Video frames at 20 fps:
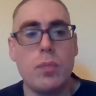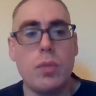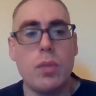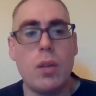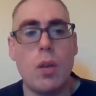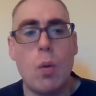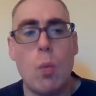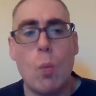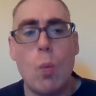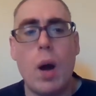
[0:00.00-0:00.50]

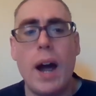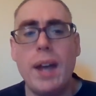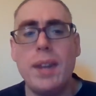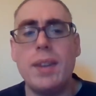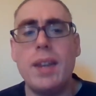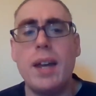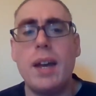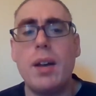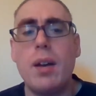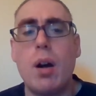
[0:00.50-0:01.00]
Why
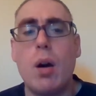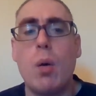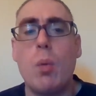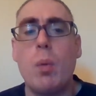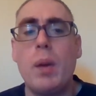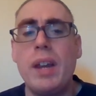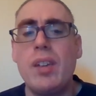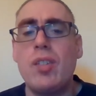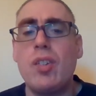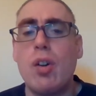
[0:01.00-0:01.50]
then are
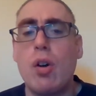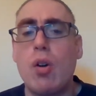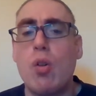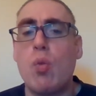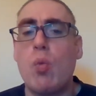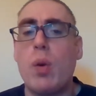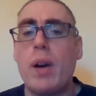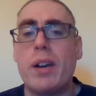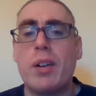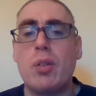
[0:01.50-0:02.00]
we so
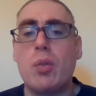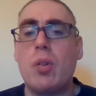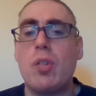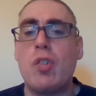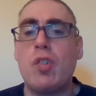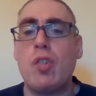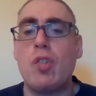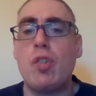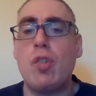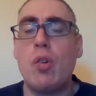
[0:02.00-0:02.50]
quick to
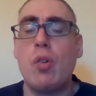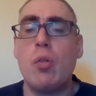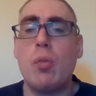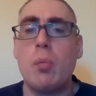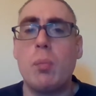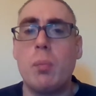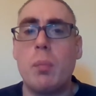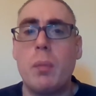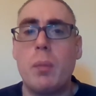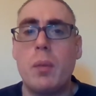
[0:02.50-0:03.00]

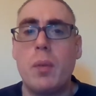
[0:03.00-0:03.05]
assume